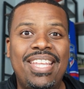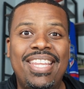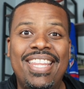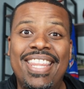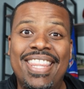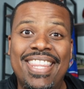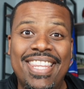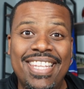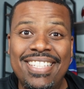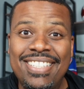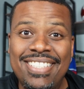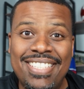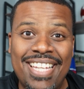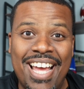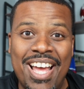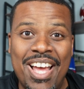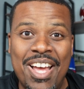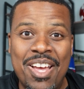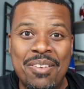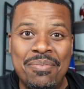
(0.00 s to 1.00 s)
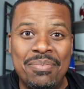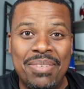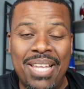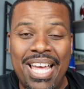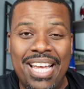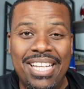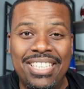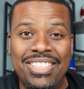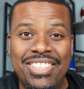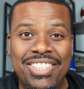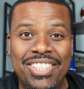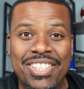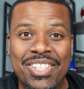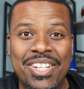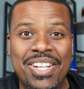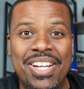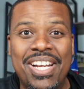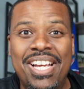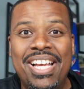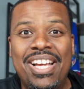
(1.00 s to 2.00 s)
this time last
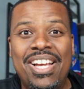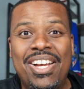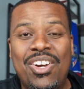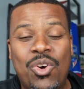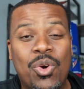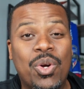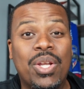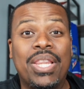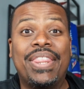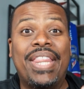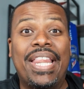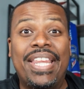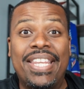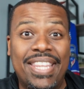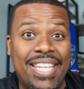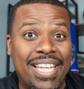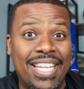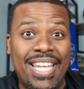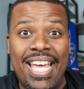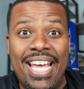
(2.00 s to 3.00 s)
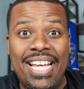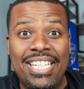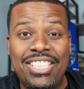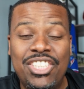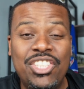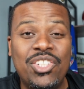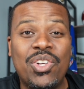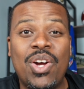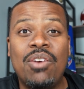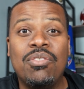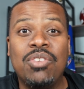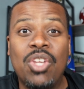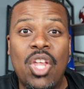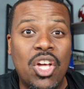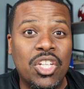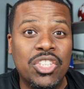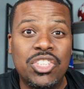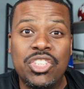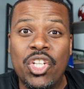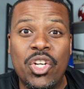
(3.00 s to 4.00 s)
year or the last year I've
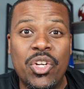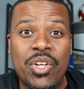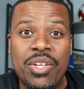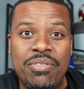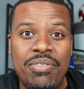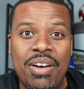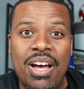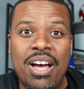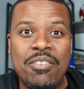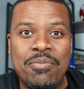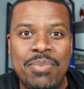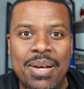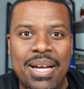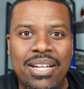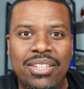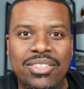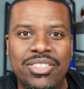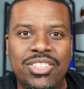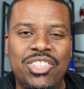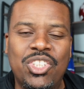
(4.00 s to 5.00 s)
lost 35 pounds.